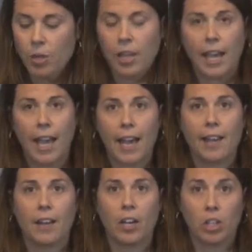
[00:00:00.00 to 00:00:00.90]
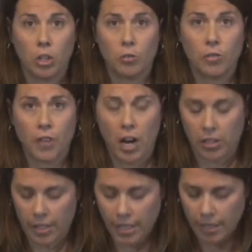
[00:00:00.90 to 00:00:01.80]
we're going to add a clove of
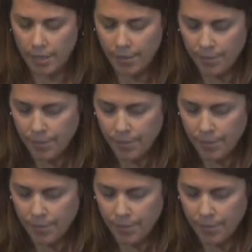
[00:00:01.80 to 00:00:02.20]
garlic.